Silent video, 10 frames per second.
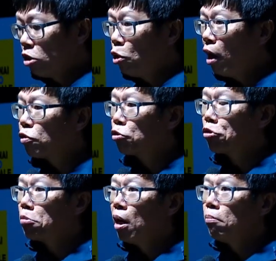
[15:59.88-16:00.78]
You have to
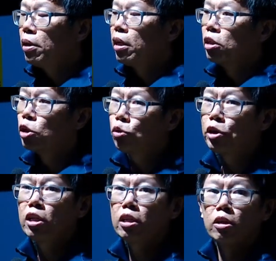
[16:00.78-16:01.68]
remember that
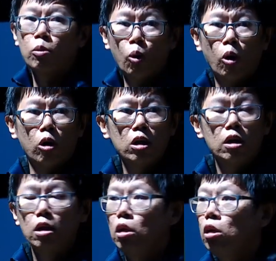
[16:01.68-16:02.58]
during the war,